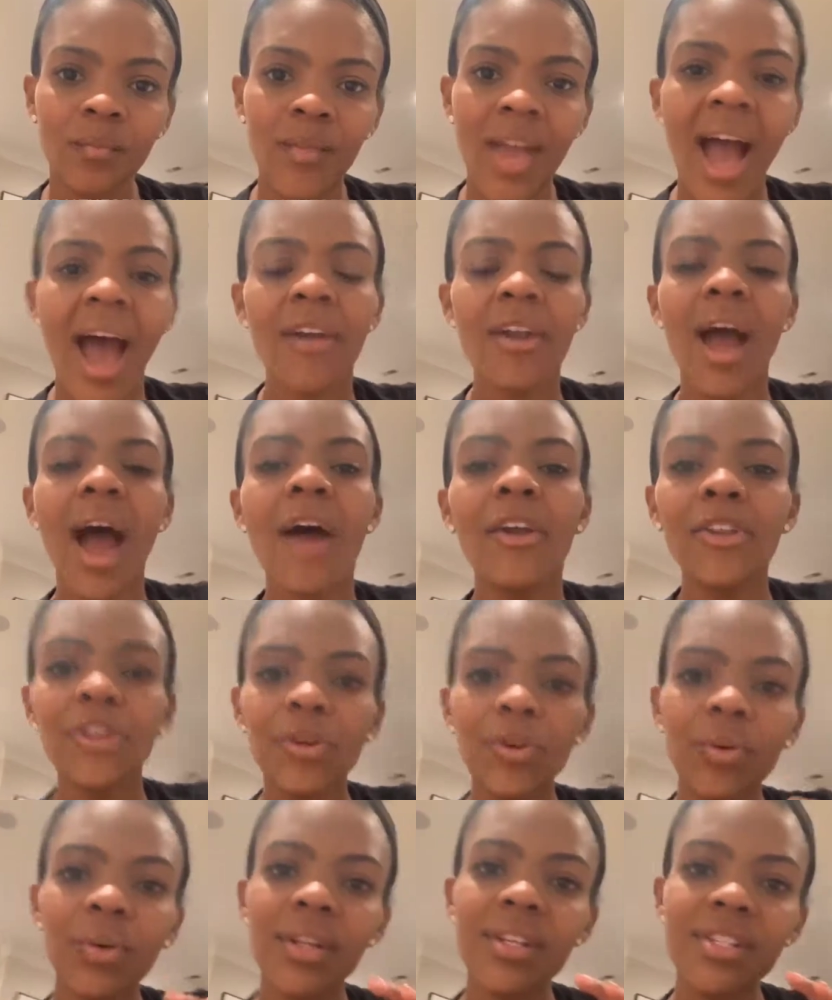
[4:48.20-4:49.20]
How do
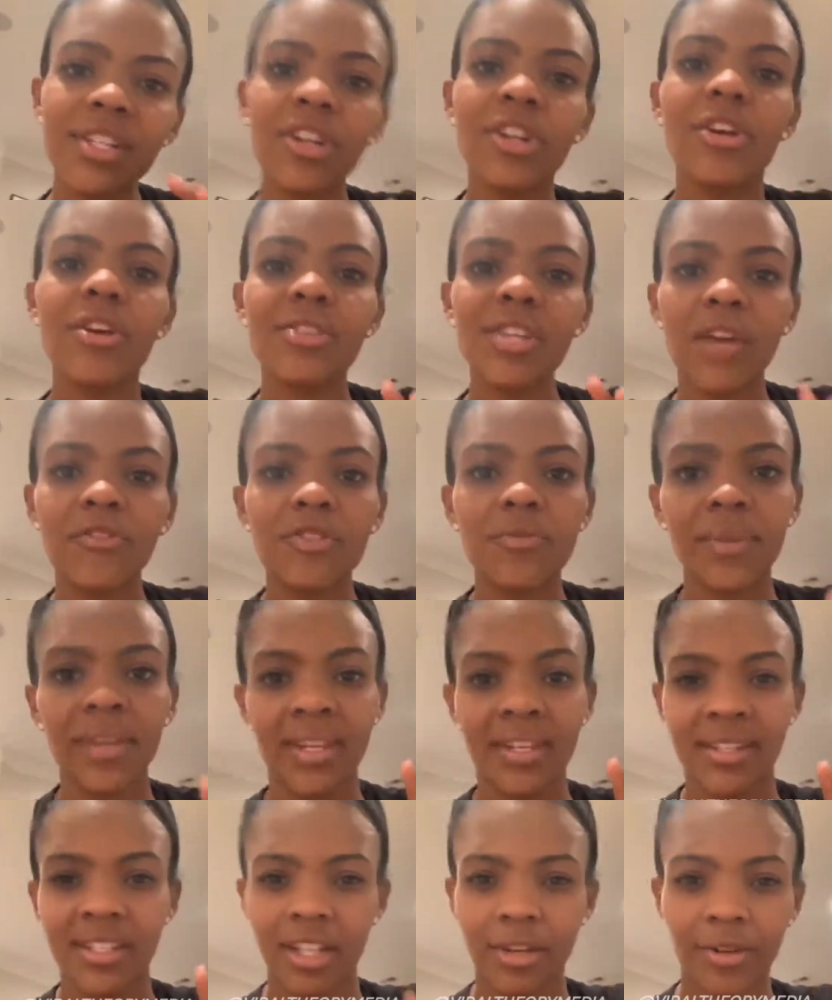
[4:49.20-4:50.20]
you consider yourself to be a
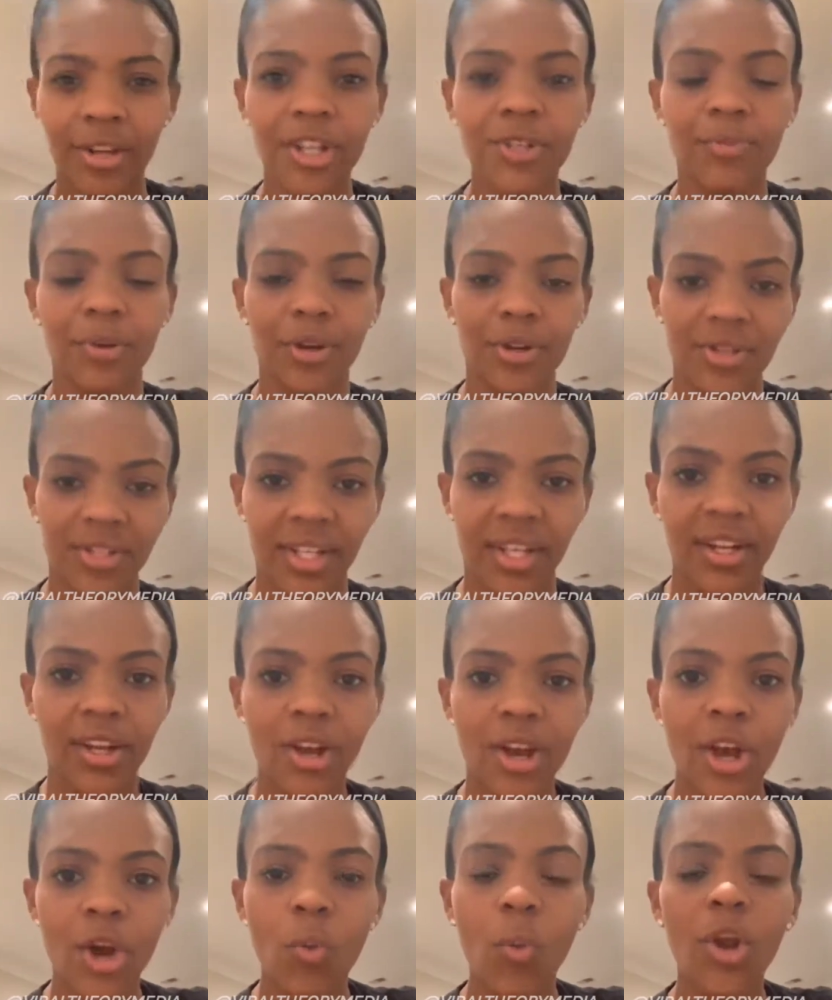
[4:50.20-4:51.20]
serious person
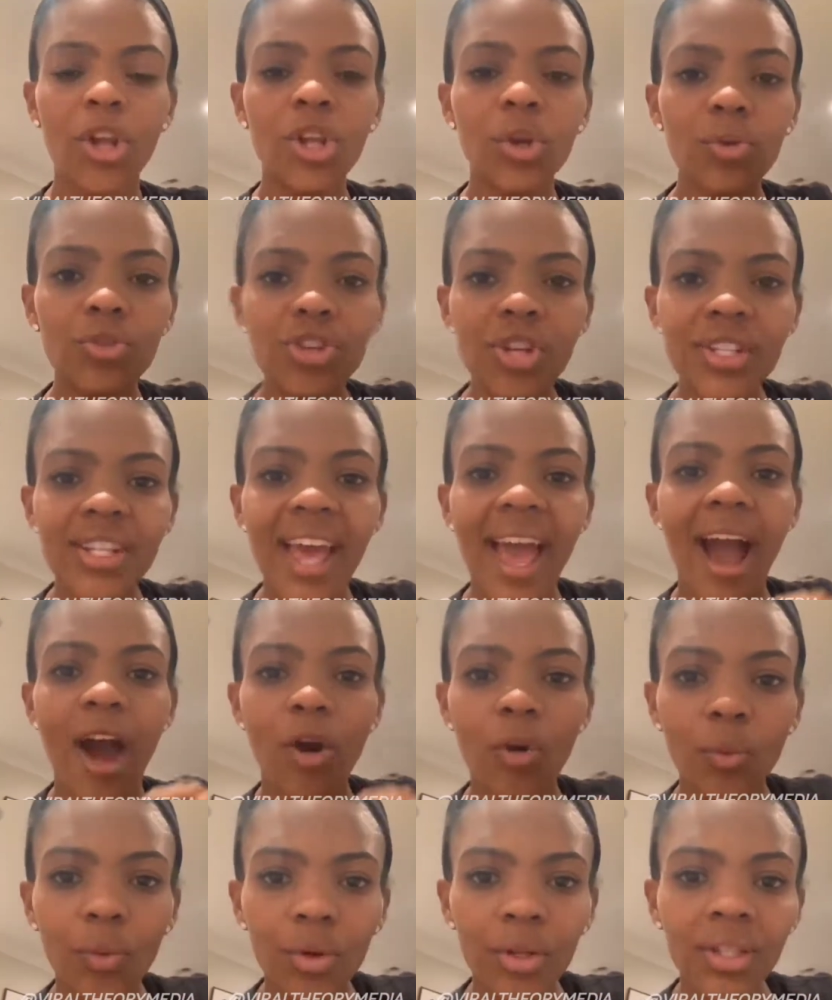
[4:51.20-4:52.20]
when you just
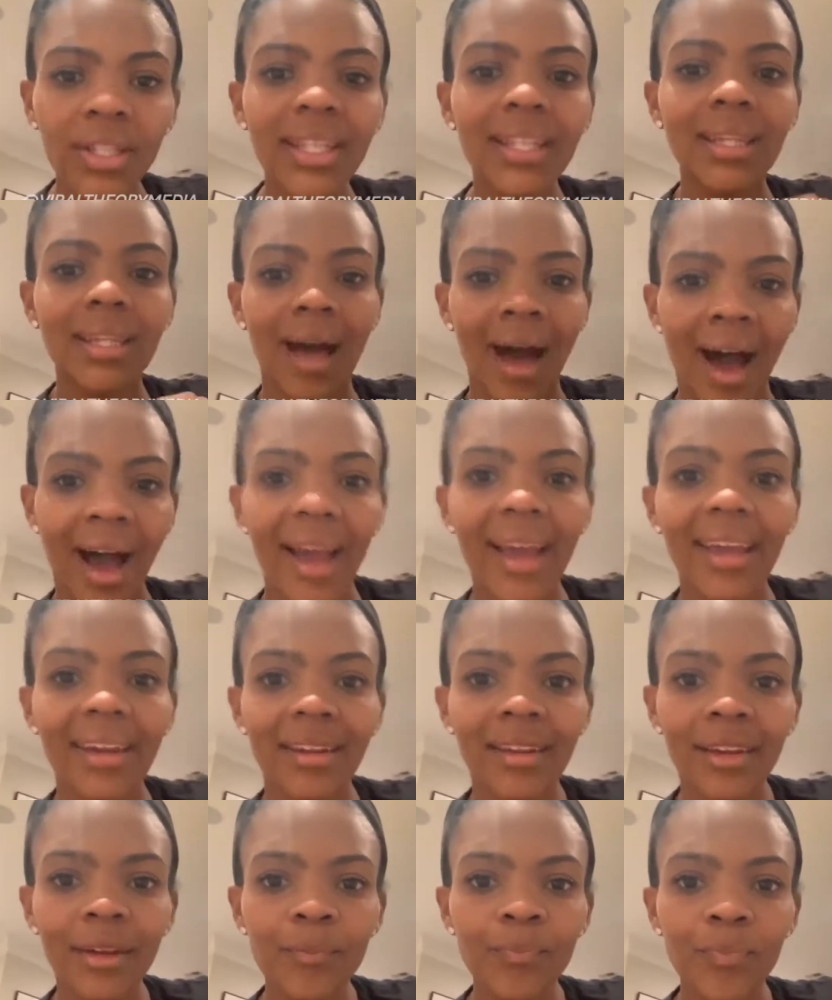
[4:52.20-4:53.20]
outwardly lied
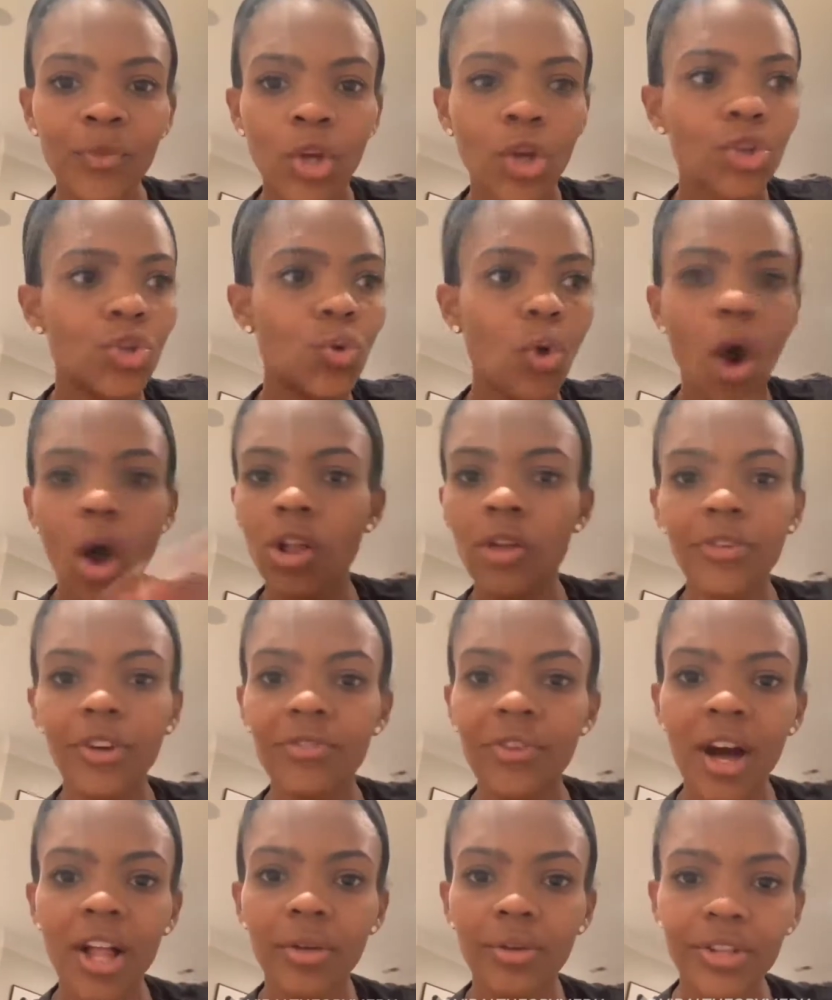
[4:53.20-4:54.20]
to all of your
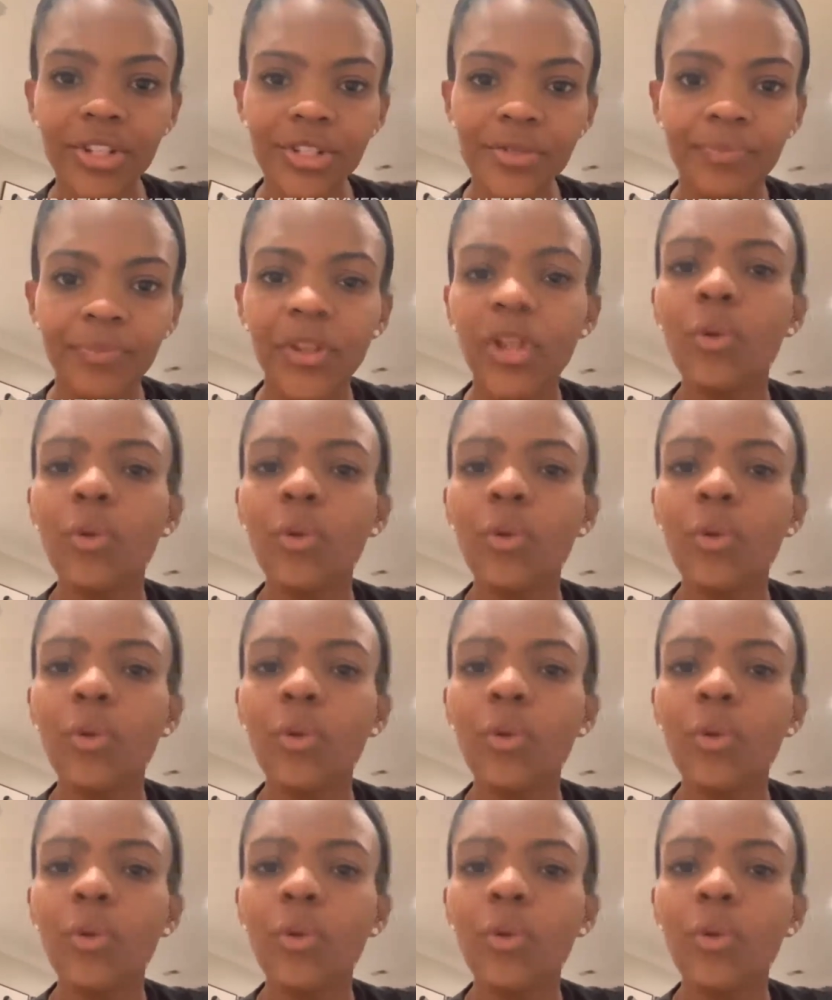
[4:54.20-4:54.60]
followers.